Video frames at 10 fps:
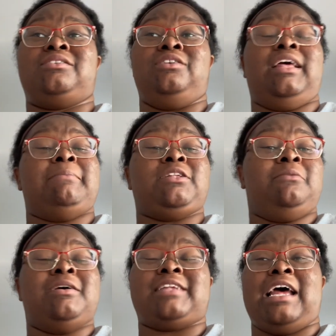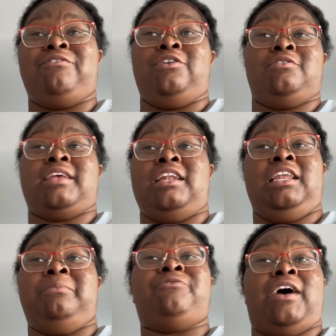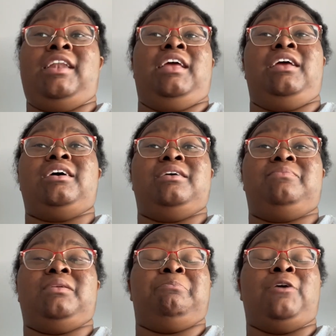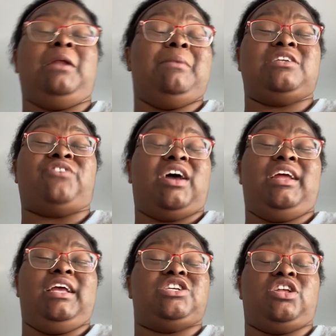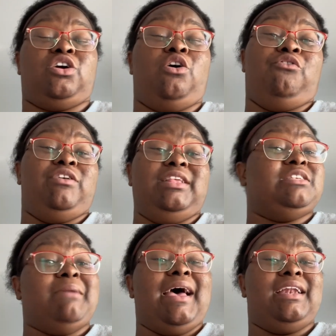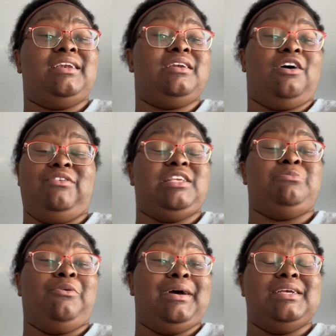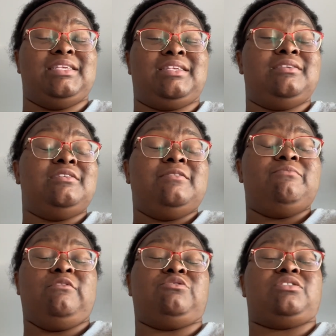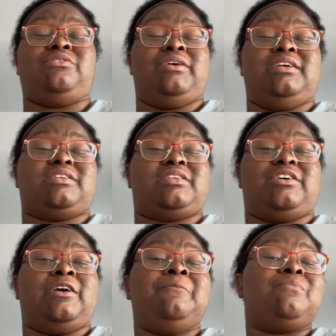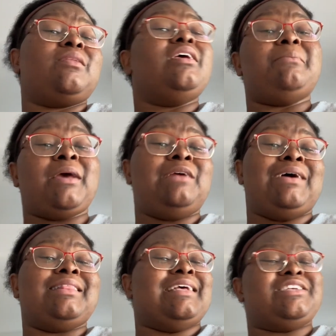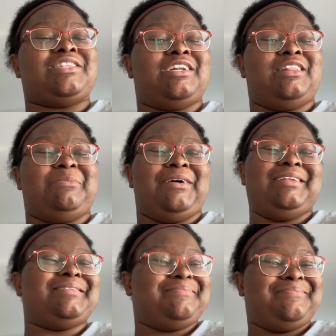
do the absolute most and have girls end up pretty much fighting each other over these men, over these boys, which was so unnecessary. But anyway, that's just another point.